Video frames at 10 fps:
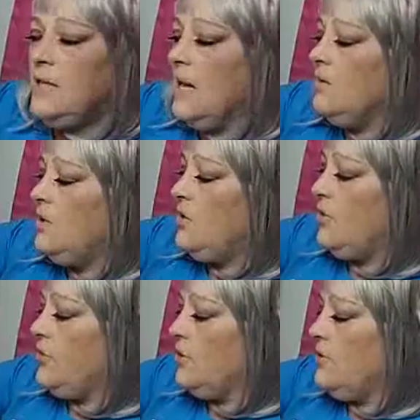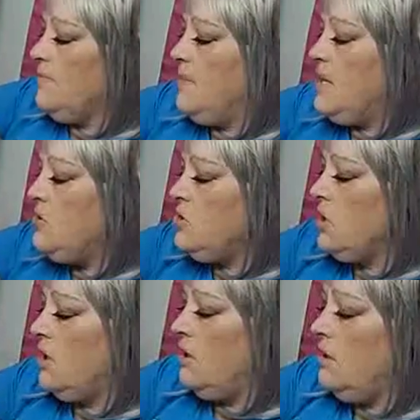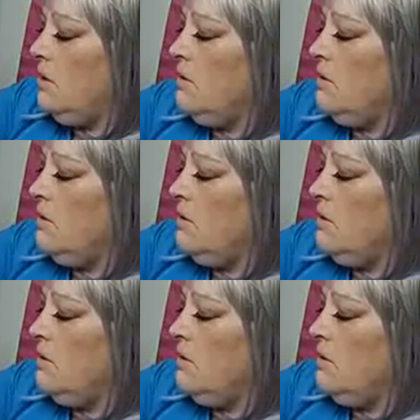down in the third dimension,